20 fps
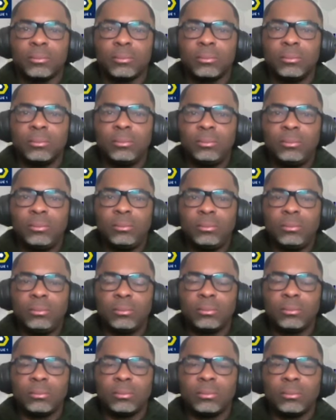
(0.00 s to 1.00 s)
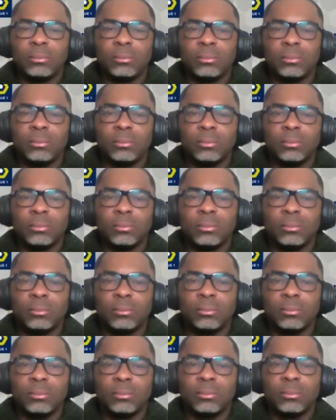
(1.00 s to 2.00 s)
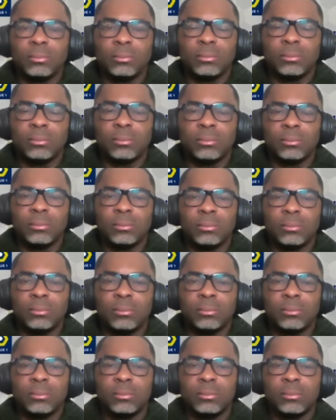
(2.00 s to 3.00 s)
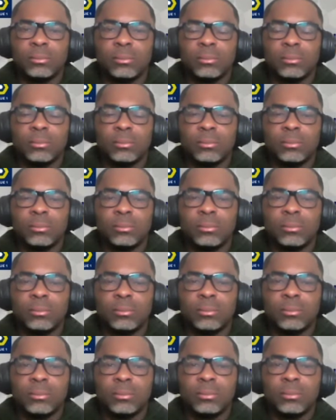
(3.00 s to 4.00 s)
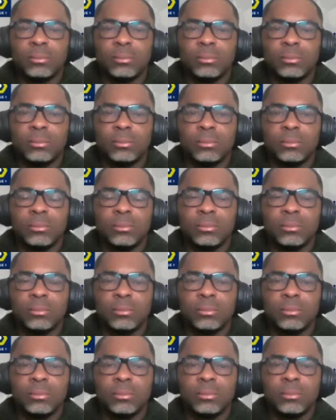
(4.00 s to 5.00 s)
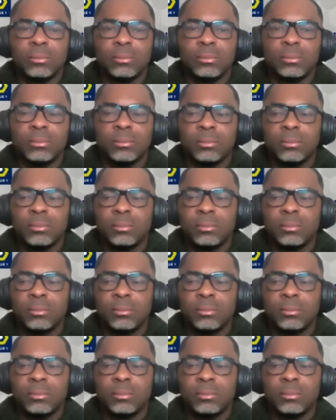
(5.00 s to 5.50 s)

(silent)